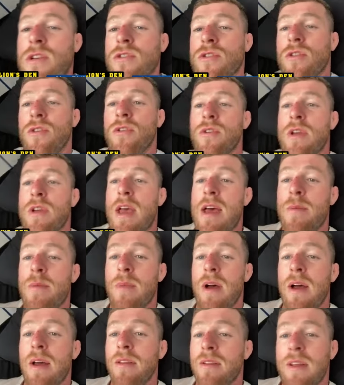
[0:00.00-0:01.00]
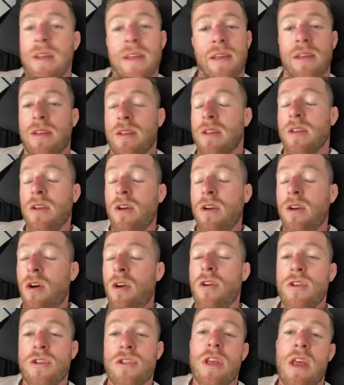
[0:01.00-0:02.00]
So yeah, man, like
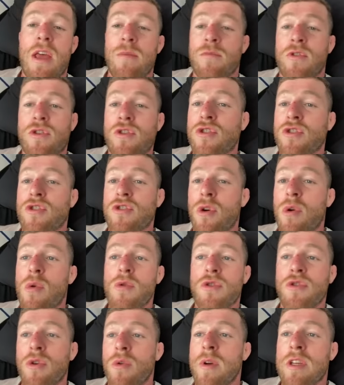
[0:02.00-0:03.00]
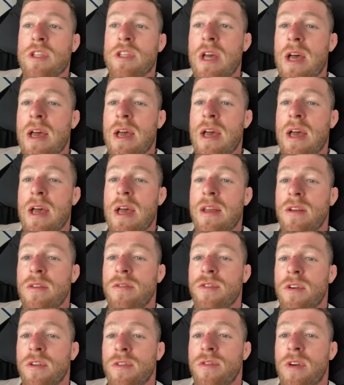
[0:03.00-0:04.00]
honestly, I'm just so so excited
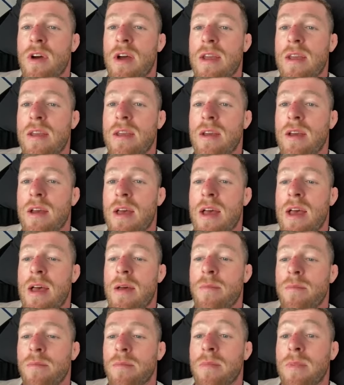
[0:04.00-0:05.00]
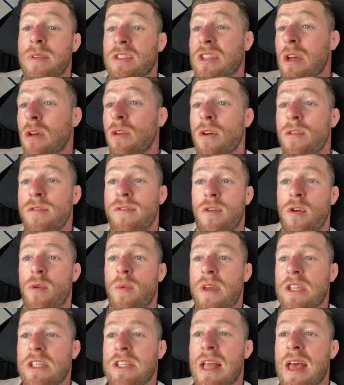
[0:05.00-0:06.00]
for the fight. Um, still got four
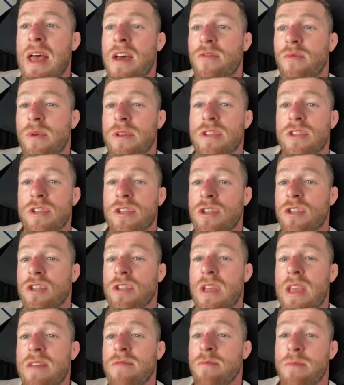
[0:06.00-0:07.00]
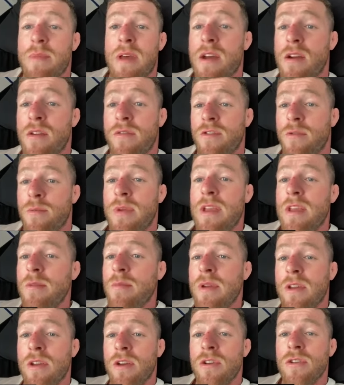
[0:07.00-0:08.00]
weeks left, which is even better for me
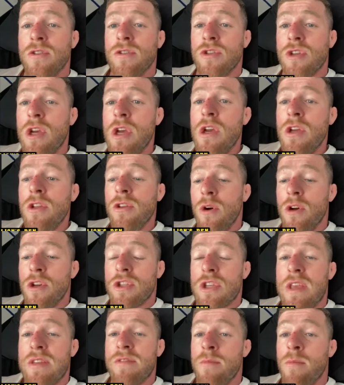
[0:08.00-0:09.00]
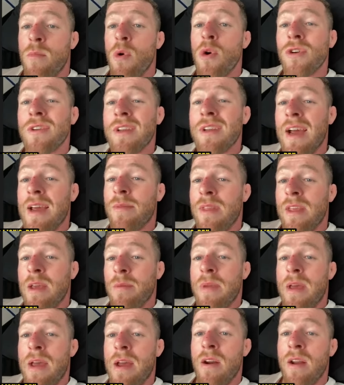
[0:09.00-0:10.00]
because oh, it's even more time to get
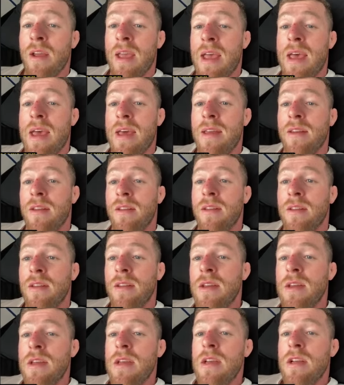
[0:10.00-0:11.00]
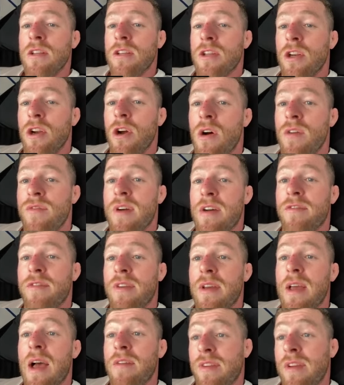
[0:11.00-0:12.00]
better again. And you know, if I
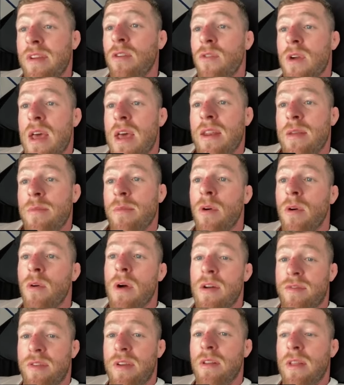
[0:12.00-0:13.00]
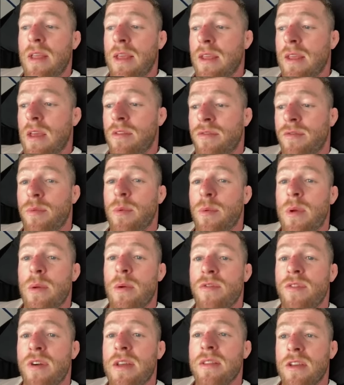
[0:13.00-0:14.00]
feel, I feel ready, bro. I feel like if we were
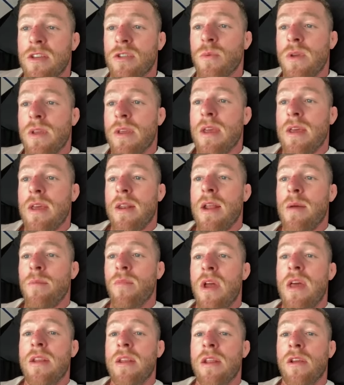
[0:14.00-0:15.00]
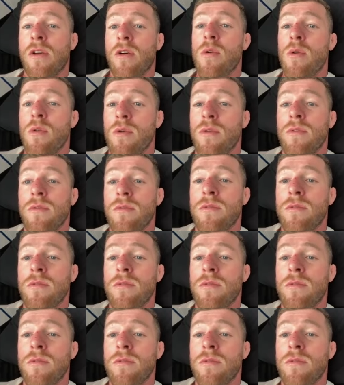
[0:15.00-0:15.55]
to fight this weekend, I'm ready to go.